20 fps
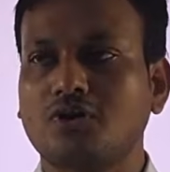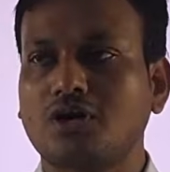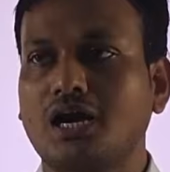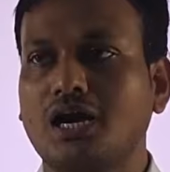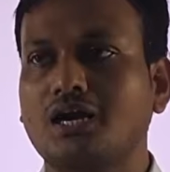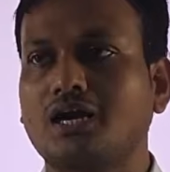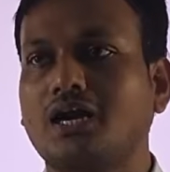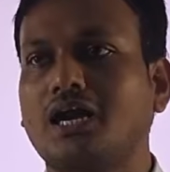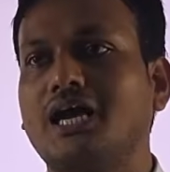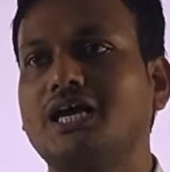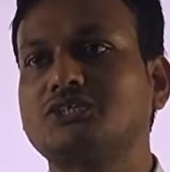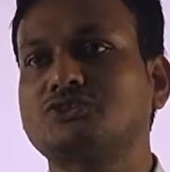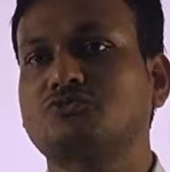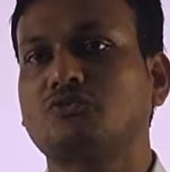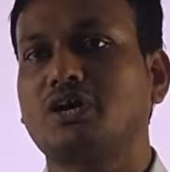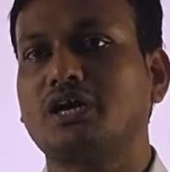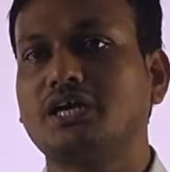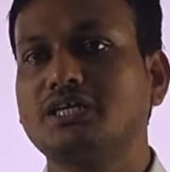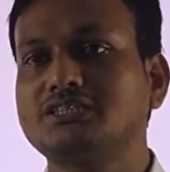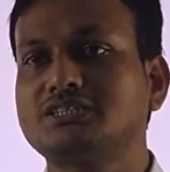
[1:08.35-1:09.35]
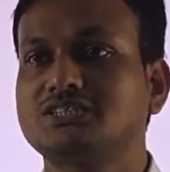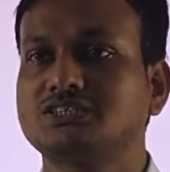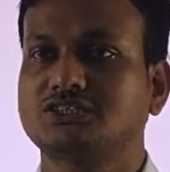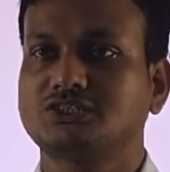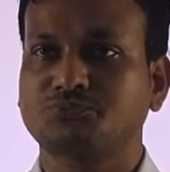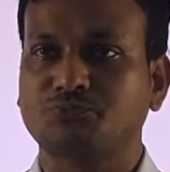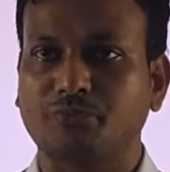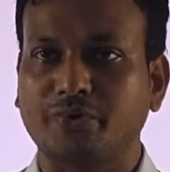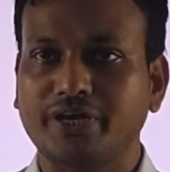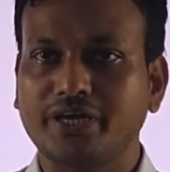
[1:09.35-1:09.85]
and last one is
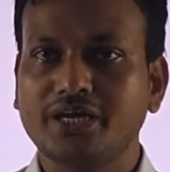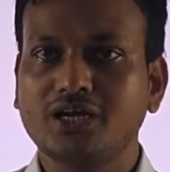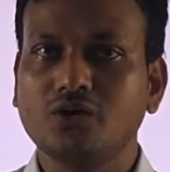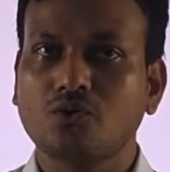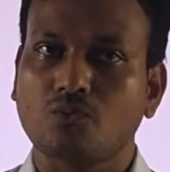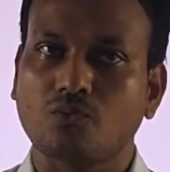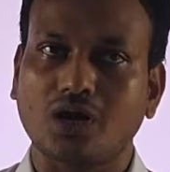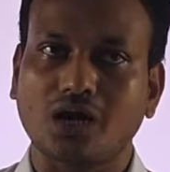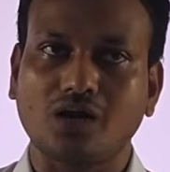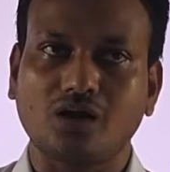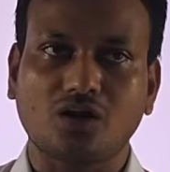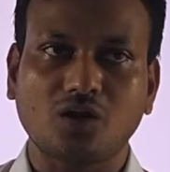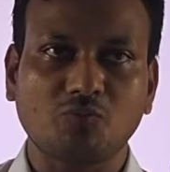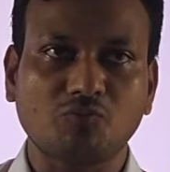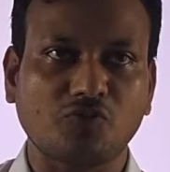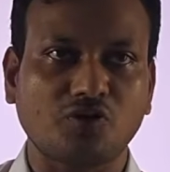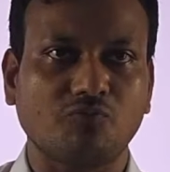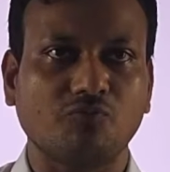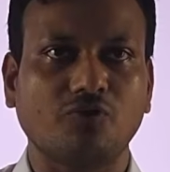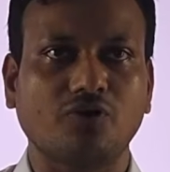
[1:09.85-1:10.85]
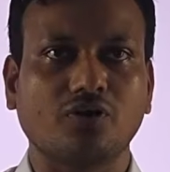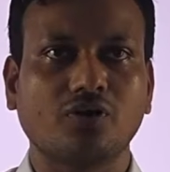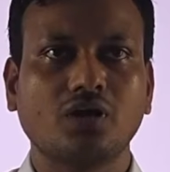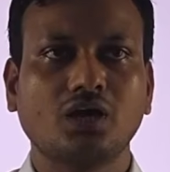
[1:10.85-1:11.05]
spin quantum number.